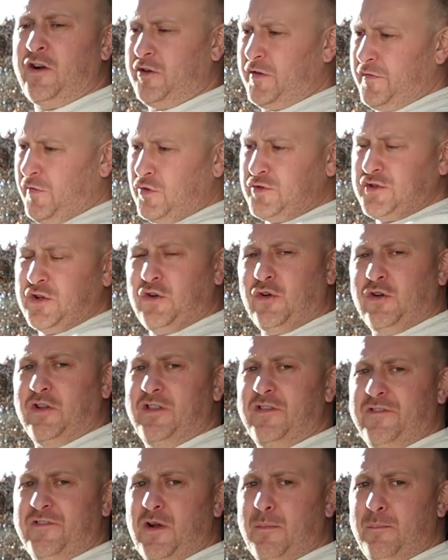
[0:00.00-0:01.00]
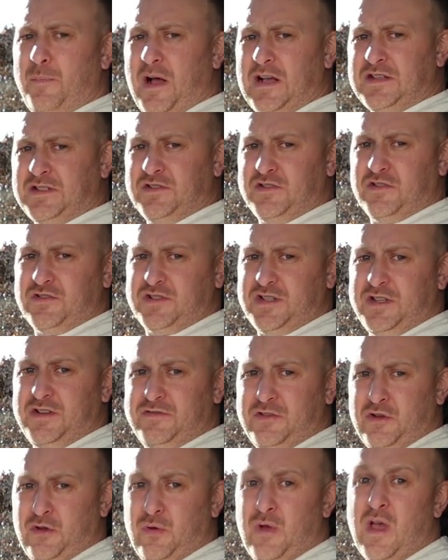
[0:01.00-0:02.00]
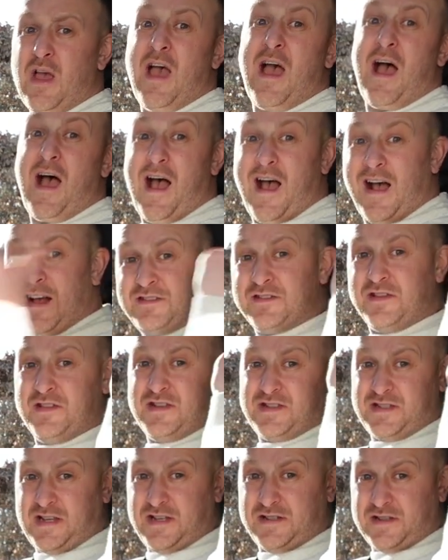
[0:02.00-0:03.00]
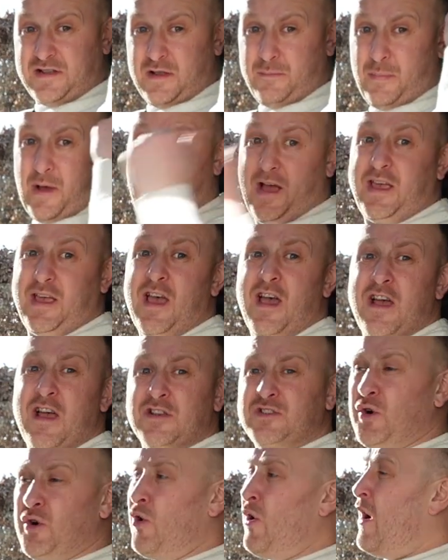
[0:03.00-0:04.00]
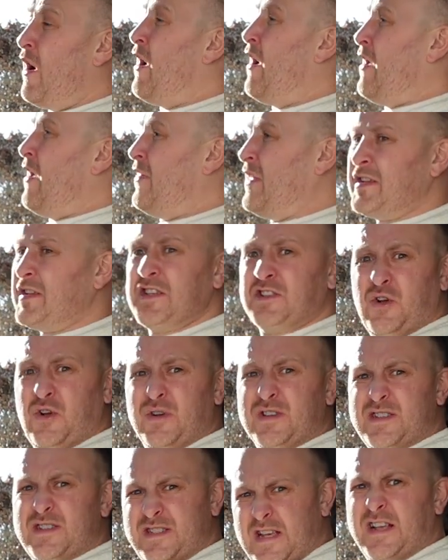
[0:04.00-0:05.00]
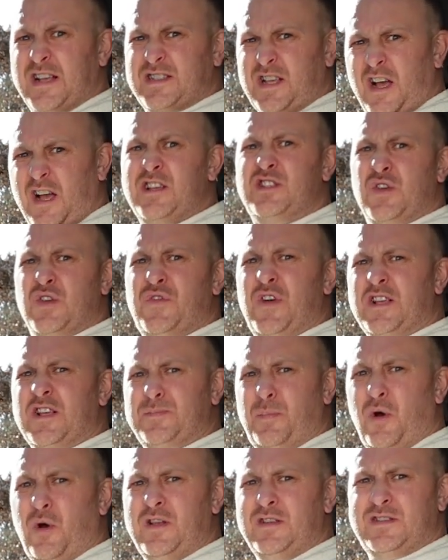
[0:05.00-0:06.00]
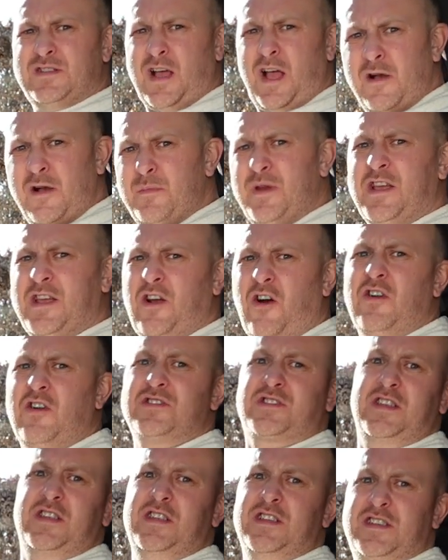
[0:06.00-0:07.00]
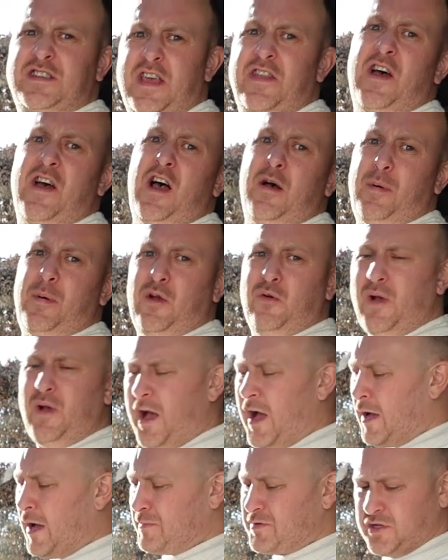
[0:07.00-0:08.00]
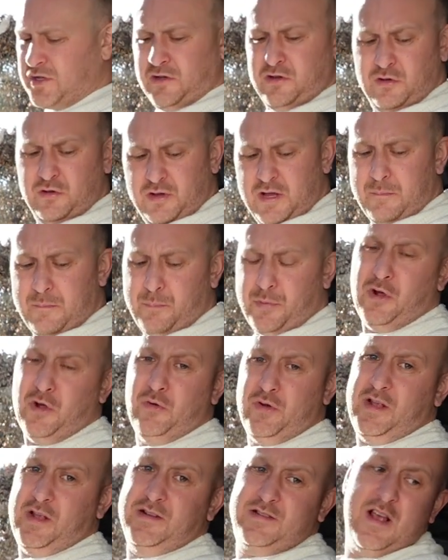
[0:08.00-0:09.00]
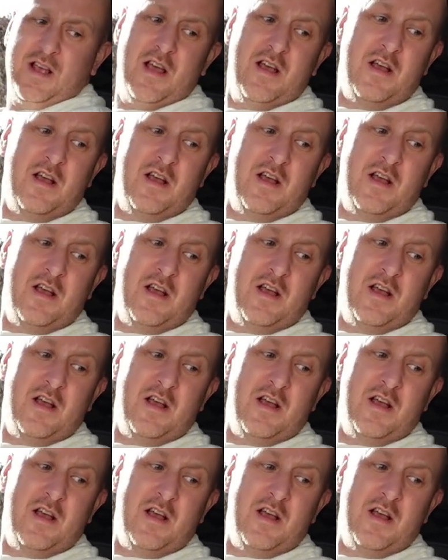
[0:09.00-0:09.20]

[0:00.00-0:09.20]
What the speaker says: You've also got it on the front passenger seat too, and in the seats in the back. So this has got 6 ISOFIX points. How many cars can you say that about? Absolutely brilliant.